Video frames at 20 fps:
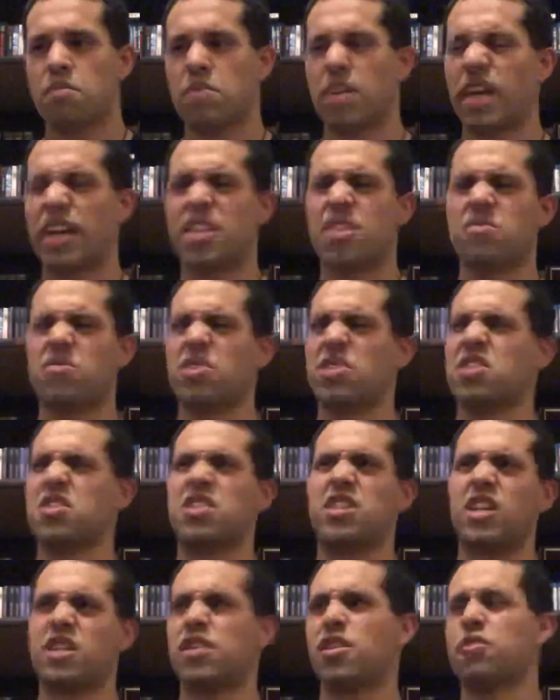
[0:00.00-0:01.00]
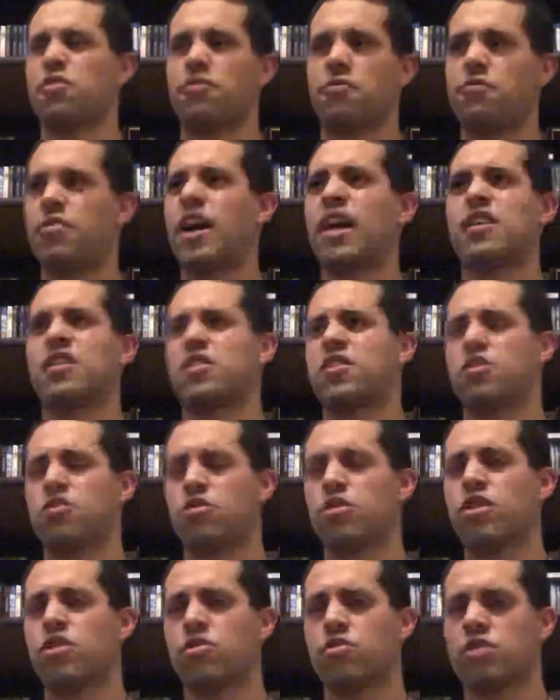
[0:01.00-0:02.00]
but I didn't want to see another Fox
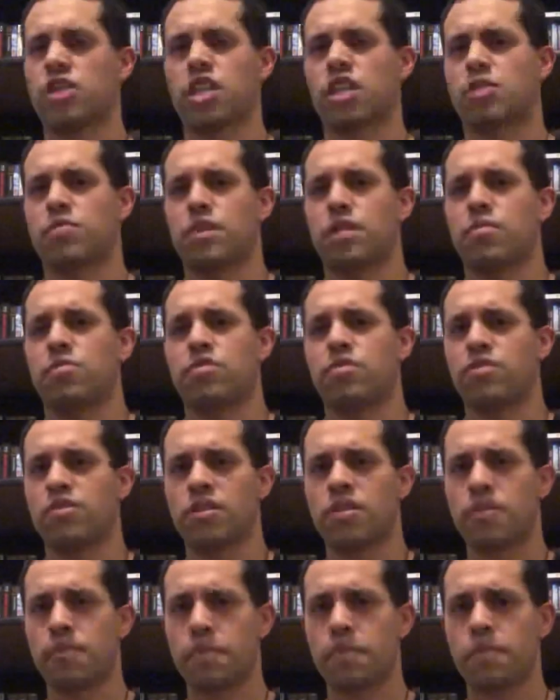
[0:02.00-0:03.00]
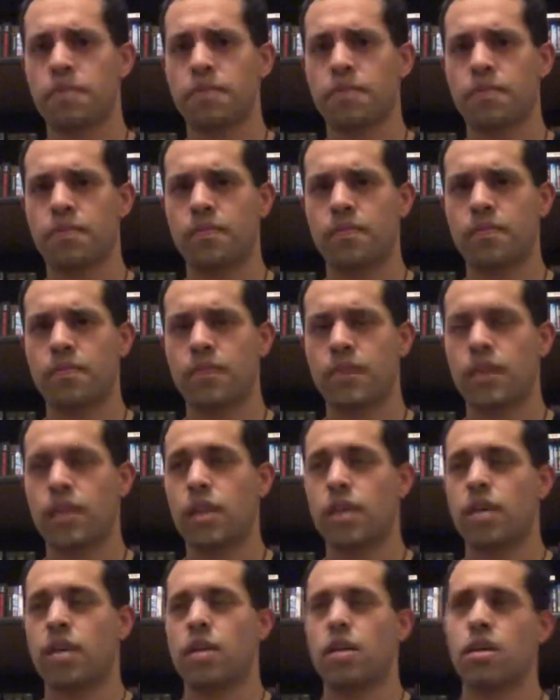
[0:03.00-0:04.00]
Studios X-Men movie.
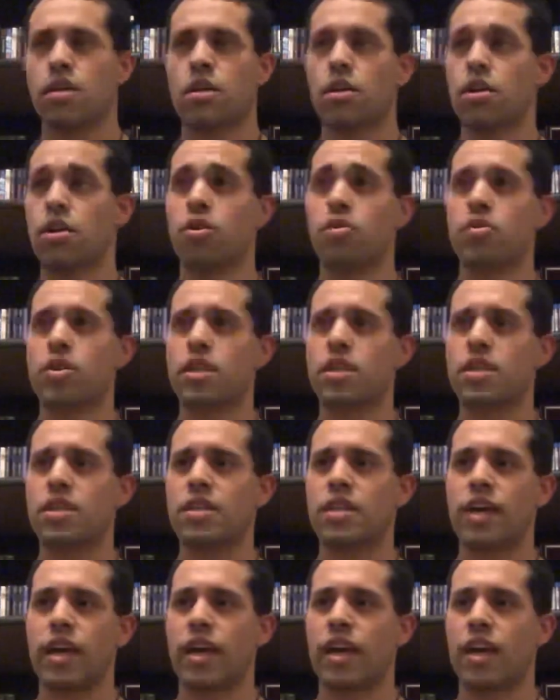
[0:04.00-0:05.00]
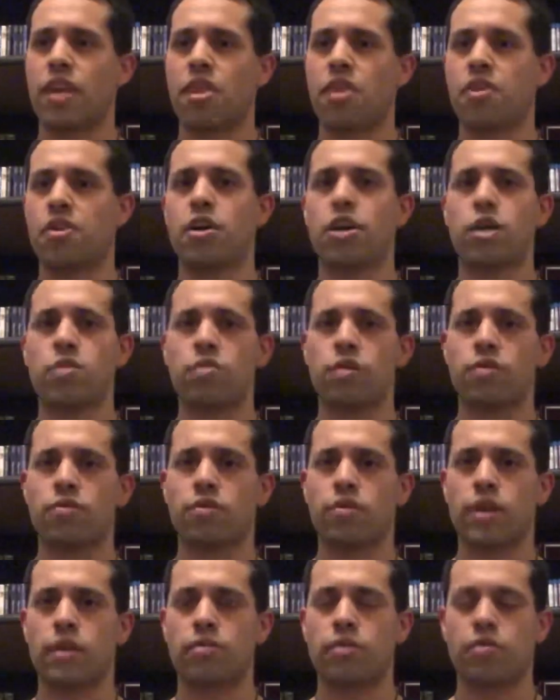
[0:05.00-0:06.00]
Logan and The
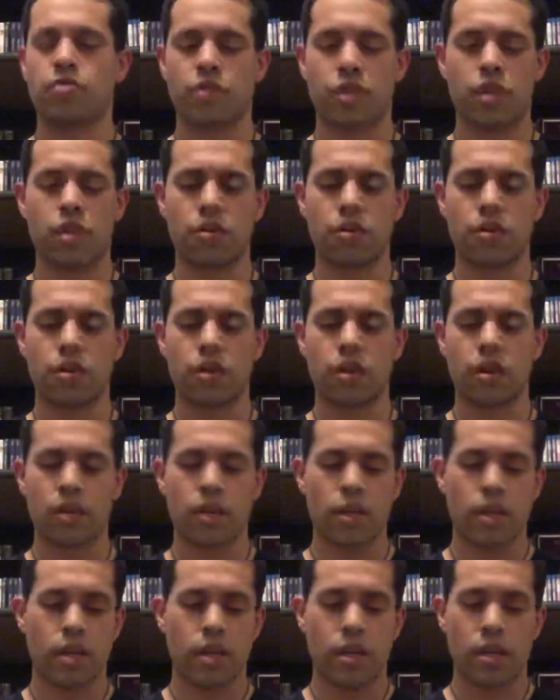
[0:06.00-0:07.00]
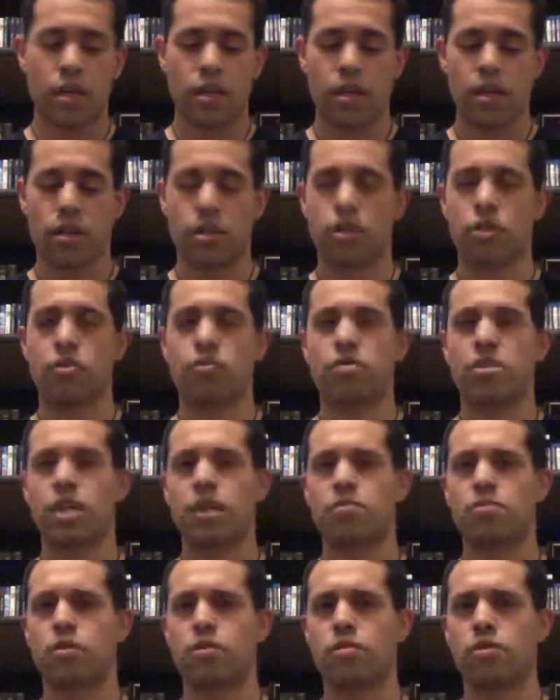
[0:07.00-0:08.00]
Wolverine were pretty good. The two
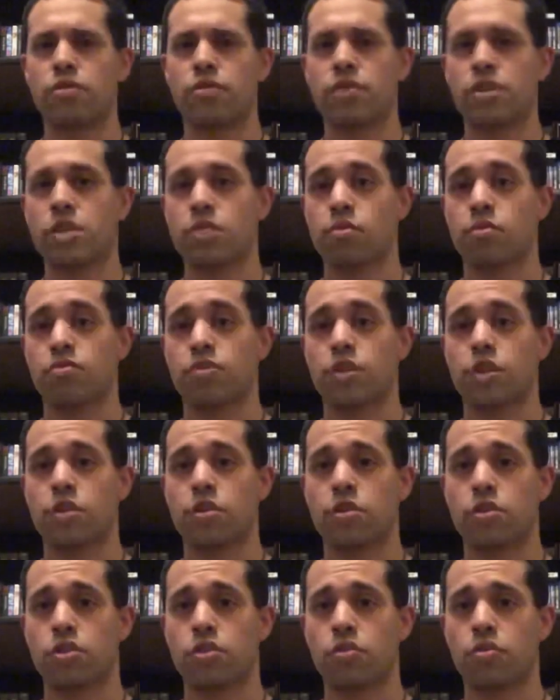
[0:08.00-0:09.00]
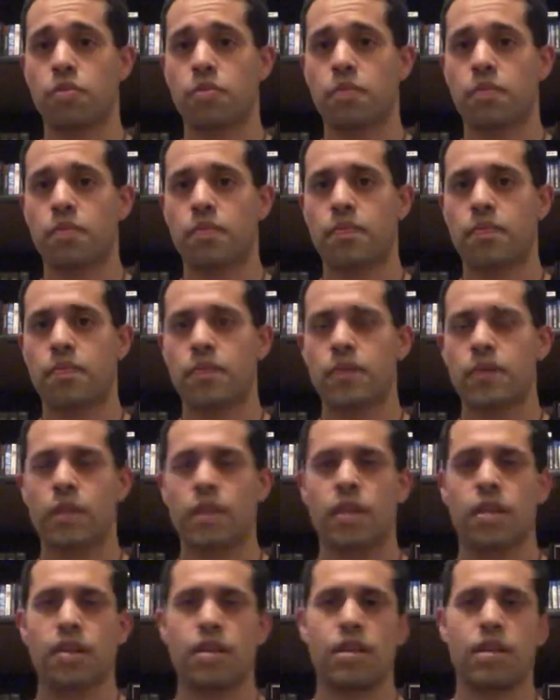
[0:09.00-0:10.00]
Deadpool movies were pretty good too.
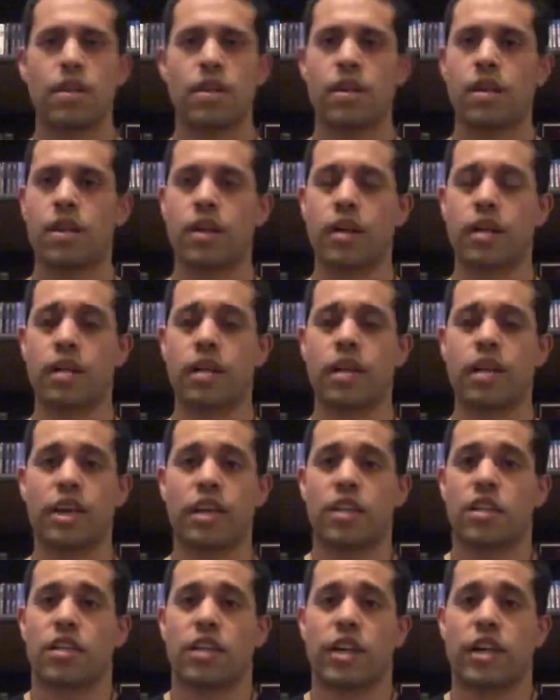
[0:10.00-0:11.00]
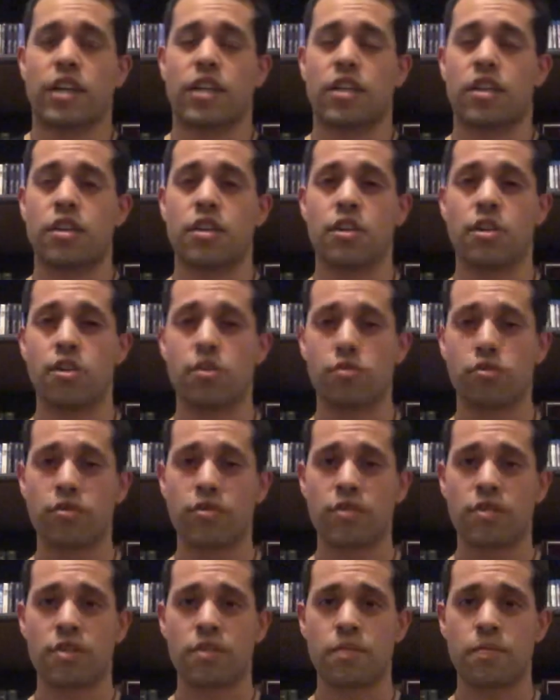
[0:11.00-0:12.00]
Again, I didn't like any of the other
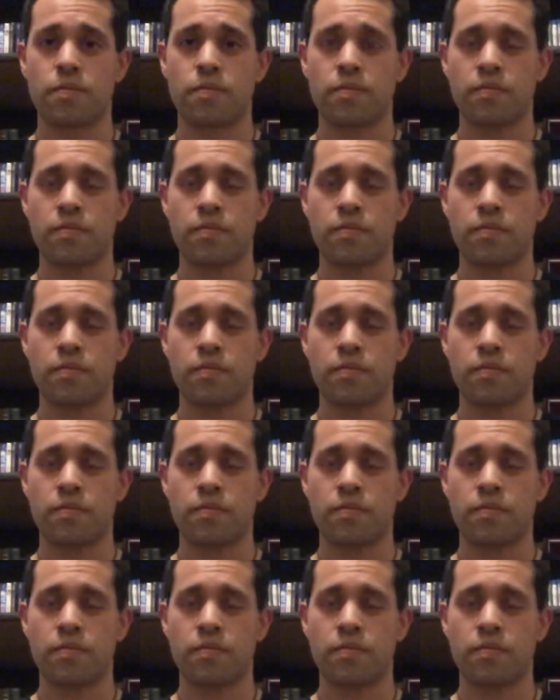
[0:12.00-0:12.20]
movies.